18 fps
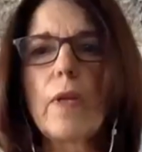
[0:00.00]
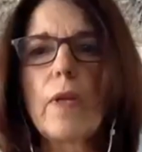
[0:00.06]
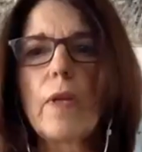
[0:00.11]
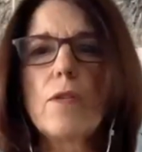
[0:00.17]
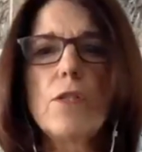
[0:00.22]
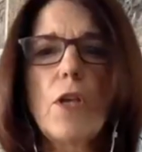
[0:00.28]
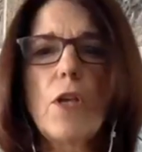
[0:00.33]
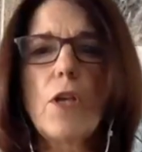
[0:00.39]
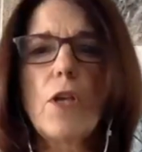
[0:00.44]

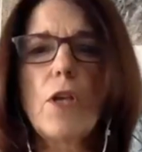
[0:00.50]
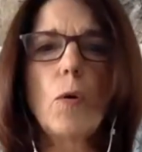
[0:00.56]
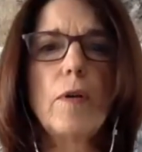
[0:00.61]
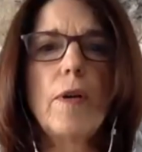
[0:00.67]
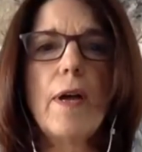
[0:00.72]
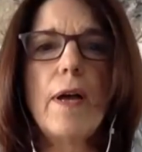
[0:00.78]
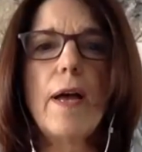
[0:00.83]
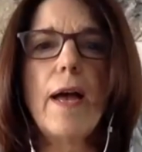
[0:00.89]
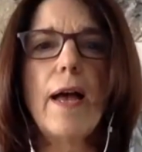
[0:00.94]

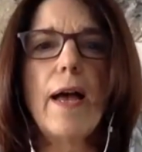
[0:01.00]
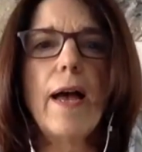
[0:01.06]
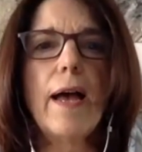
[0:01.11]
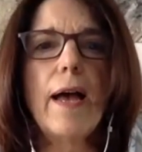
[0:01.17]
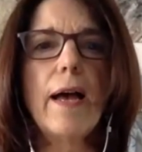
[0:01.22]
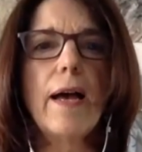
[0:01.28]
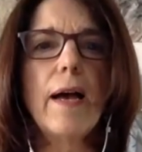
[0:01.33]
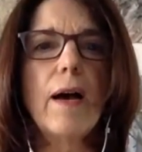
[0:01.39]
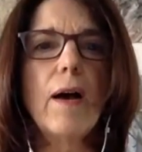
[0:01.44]
So
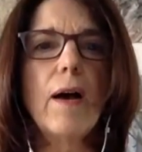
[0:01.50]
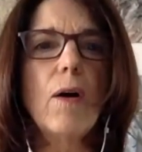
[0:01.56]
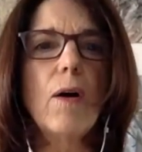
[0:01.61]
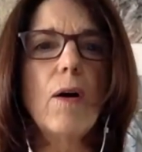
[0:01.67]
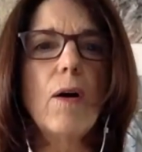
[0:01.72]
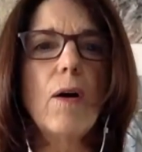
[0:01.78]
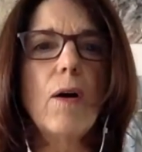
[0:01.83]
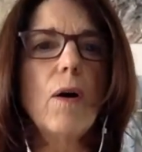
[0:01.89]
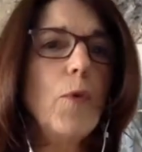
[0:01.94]

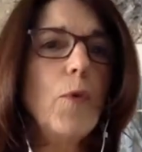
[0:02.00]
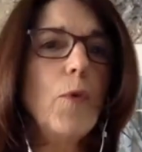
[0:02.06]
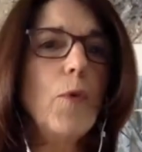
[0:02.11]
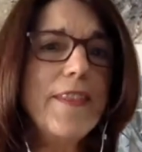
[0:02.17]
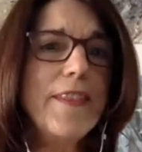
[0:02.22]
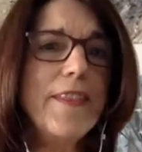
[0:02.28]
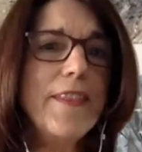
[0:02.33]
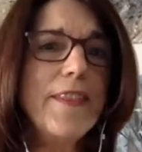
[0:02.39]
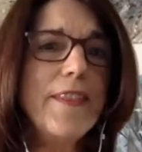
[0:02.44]

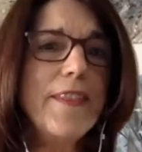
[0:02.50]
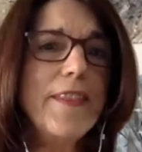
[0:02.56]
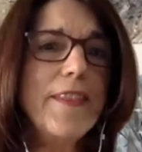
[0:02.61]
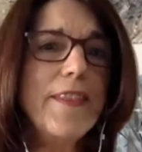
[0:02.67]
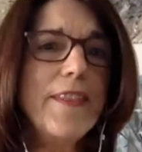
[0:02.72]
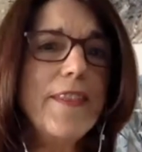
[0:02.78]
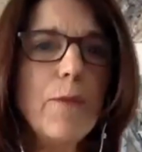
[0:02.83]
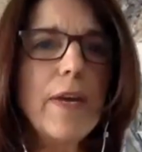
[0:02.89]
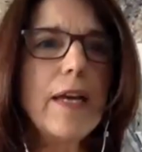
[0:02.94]
with
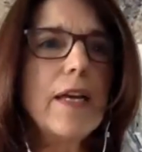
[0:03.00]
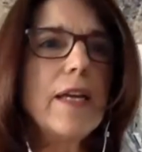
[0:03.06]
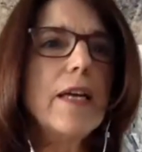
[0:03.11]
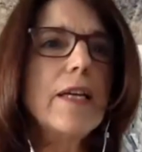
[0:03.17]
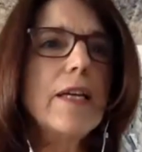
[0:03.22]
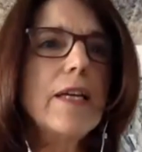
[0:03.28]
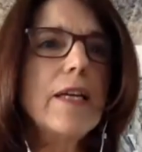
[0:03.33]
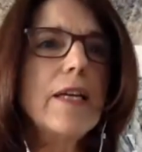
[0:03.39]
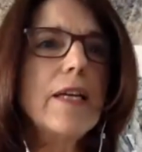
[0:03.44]
time,
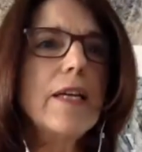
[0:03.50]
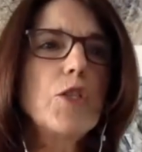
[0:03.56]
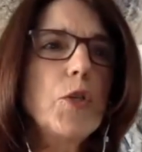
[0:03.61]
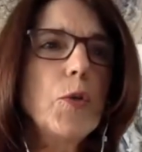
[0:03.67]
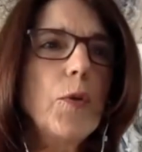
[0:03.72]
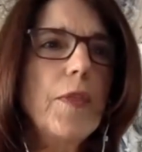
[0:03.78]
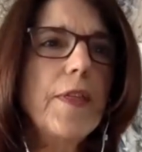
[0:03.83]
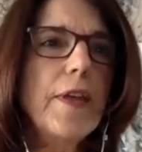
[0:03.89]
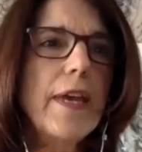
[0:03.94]

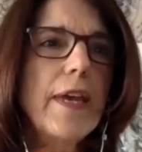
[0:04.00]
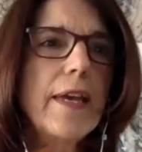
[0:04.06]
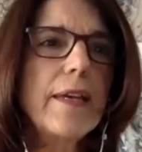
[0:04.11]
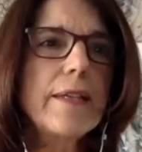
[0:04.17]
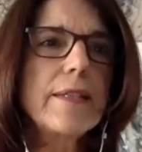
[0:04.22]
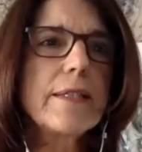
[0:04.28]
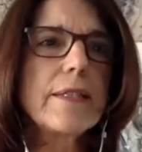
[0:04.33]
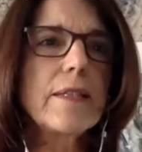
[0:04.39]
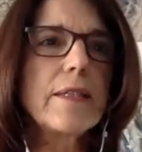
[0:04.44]
two
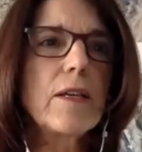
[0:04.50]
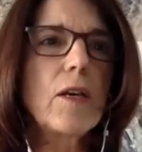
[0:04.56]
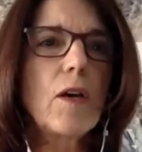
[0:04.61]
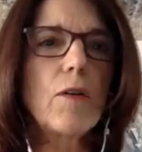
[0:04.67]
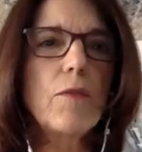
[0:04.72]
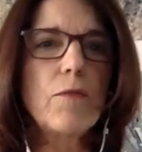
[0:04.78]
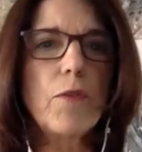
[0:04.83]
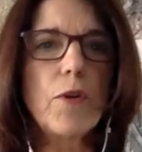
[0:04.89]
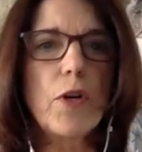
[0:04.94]
things
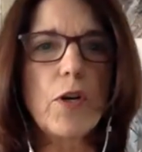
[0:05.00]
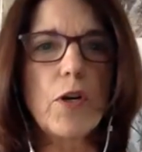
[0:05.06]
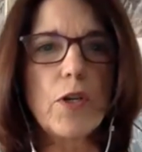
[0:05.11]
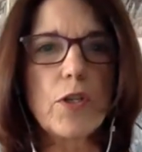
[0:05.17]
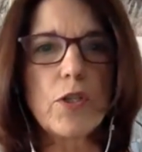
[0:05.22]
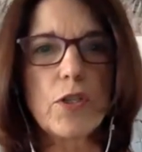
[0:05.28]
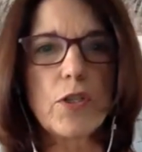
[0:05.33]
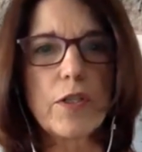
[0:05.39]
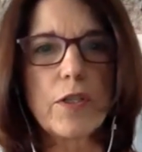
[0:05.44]

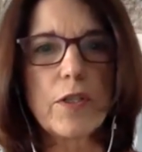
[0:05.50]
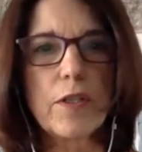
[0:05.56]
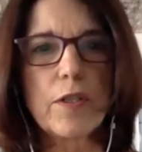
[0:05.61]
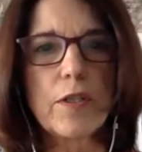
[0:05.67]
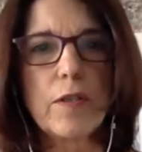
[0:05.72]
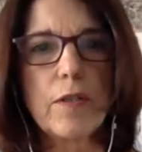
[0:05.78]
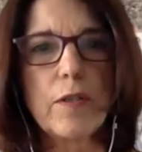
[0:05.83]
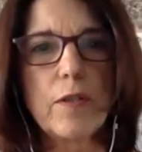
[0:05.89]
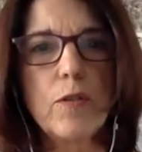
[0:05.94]
converged
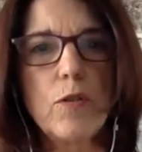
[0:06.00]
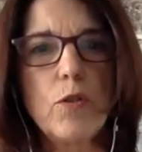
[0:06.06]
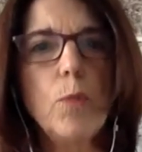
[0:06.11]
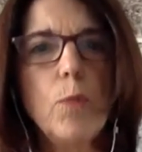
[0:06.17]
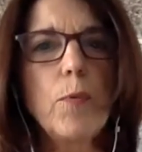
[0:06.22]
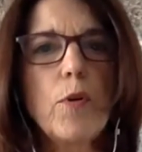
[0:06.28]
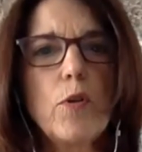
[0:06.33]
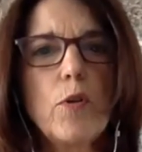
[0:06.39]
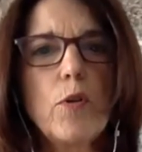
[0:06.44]
to
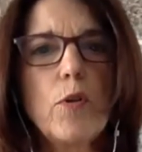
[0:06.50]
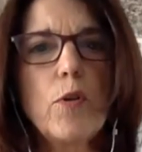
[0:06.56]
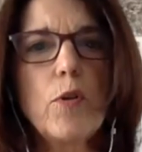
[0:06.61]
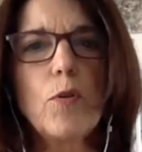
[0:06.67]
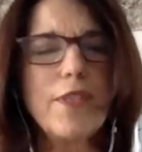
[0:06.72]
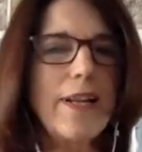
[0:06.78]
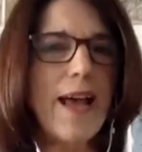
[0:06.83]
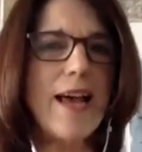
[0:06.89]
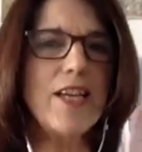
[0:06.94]

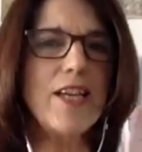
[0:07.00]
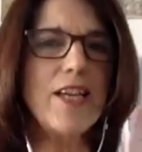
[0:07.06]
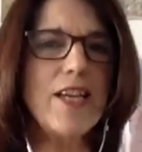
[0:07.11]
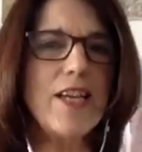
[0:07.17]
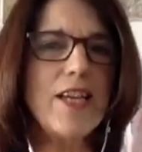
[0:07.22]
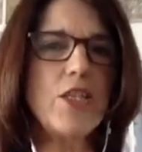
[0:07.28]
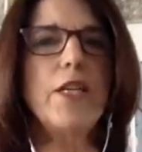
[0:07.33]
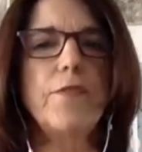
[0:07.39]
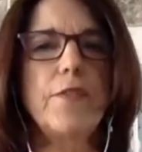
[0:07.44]
produce
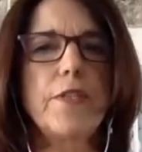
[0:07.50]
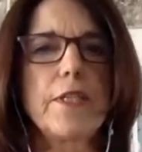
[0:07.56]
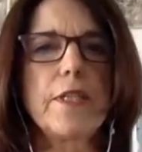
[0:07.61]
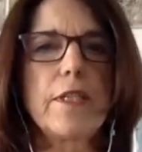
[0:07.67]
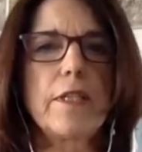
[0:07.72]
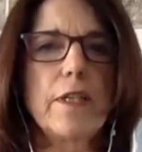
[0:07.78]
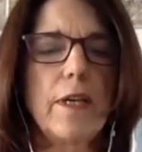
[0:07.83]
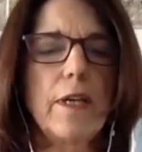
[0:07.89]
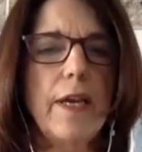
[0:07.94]
a
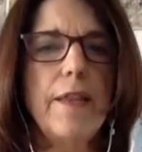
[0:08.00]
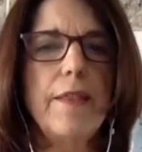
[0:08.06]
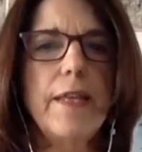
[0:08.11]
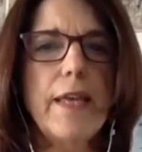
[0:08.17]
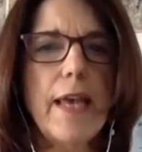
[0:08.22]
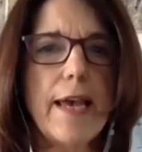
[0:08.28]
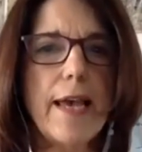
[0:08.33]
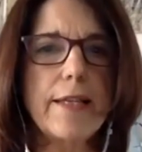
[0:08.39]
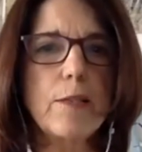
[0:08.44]
shift
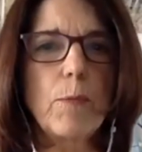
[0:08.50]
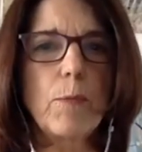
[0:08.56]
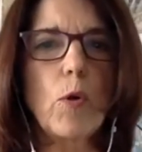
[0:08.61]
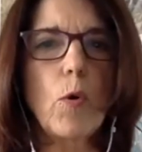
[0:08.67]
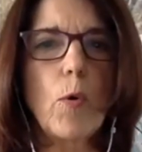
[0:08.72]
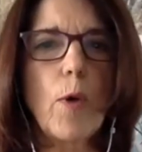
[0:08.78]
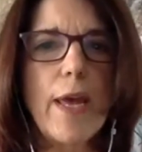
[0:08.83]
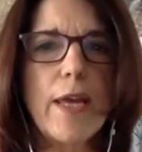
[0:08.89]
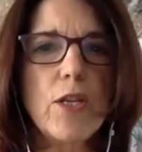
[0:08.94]
in the
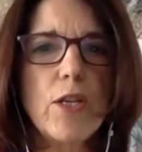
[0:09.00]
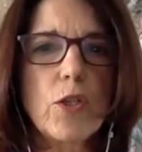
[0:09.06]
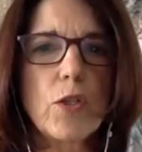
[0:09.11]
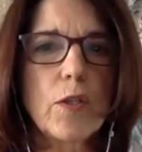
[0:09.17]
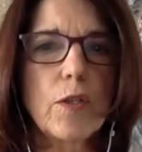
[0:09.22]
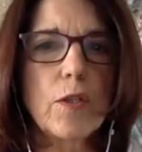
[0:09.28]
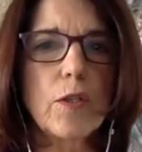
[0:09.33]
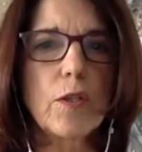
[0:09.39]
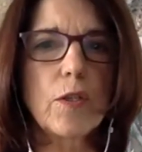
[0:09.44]

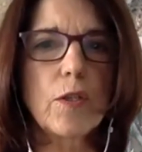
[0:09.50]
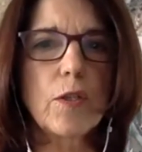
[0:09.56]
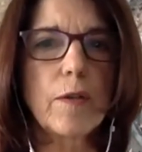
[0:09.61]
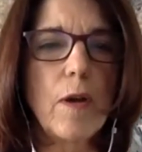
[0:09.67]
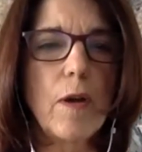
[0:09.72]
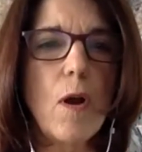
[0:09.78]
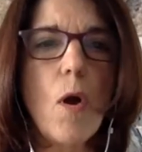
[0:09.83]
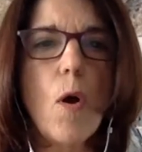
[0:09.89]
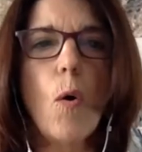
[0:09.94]
exploration.
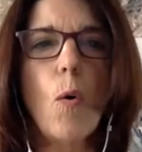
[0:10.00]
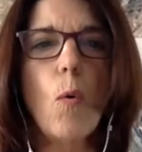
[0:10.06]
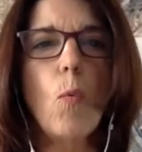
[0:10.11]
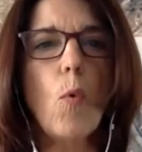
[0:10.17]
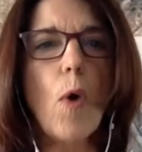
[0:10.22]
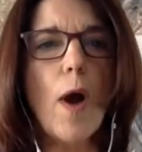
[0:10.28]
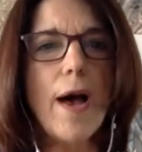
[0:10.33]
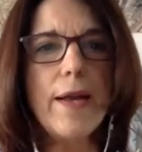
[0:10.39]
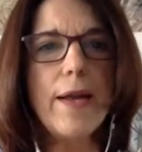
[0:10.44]

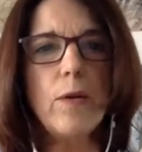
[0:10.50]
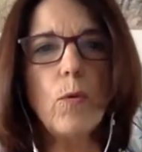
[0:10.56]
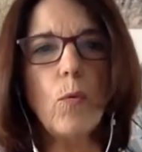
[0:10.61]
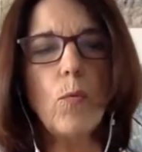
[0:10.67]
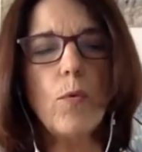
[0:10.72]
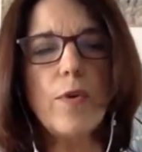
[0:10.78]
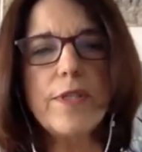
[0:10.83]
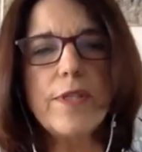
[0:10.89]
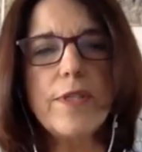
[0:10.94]

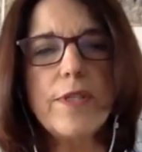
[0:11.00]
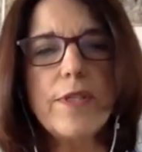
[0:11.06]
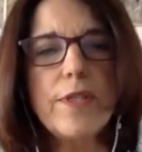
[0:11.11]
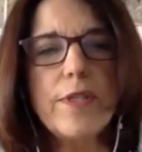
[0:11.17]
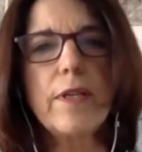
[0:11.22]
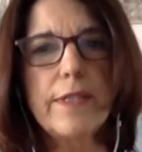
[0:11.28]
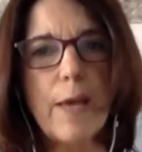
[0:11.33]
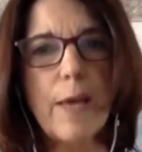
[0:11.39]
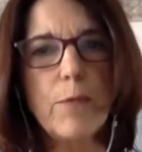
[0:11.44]
One was
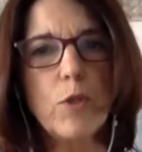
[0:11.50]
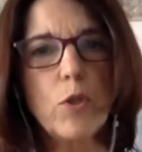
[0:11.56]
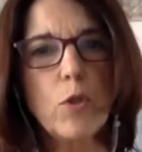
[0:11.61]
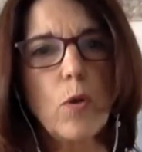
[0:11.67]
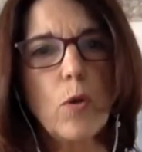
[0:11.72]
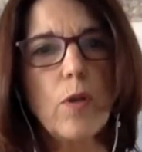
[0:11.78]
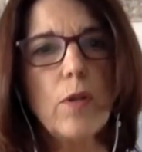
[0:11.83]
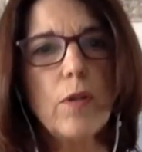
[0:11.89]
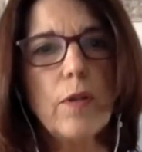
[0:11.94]

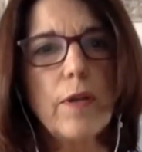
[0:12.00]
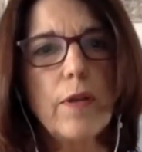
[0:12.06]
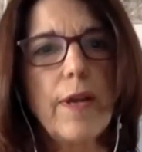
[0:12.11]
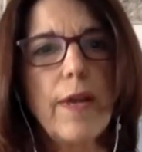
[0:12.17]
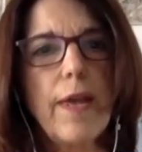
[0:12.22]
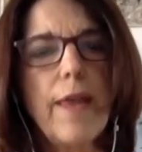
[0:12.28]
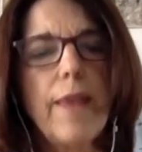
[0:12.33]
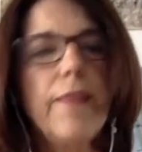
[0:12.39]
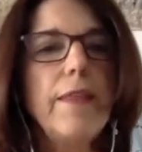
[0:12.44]

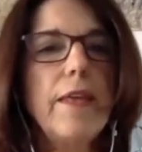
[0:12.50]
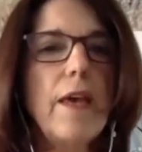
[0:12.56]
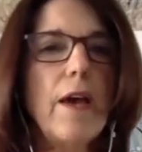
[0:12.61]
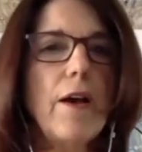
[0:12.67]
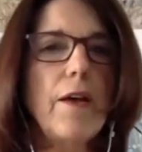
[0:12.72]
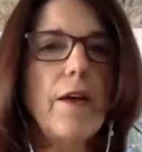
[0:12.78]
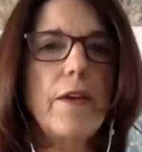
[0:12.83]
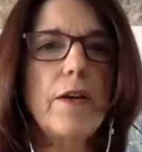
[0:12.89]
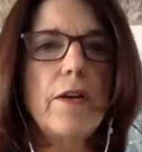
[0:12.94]
conceptual,
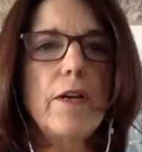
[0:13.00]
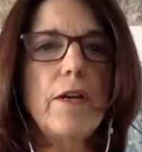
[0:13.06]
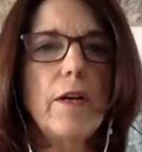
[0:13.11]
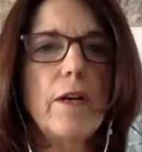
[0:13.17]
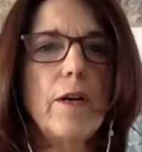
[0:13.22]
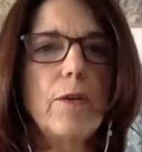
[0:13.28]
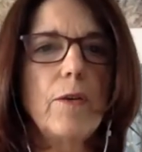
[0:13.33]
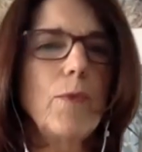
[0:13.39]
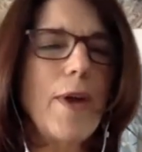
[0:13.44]
the
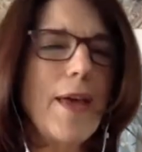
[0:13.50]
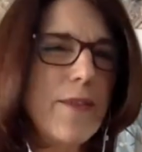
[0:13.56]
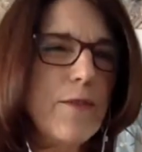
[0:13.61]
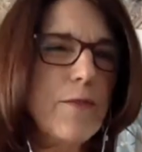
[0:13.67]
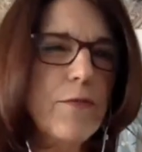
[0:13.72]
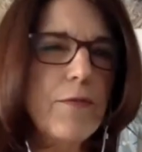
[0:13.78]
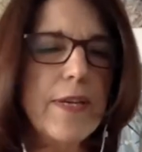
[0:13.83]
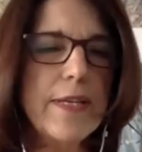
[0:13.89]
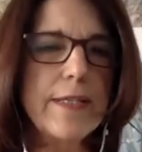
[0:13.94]
other
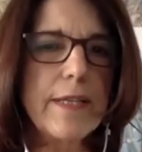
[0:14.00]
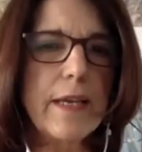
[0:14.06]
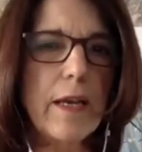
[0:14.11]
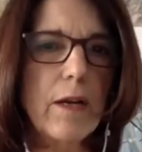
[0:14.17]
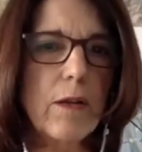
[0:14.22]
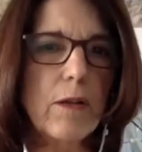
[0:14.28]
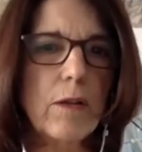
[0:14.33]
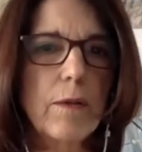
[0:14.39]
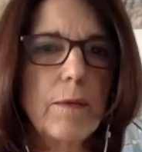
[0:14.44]
rather
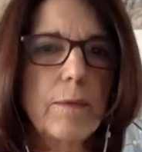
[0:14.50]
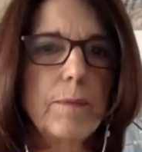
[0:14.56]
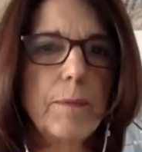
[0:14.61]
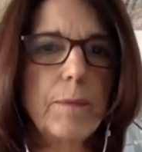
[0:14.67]
physical.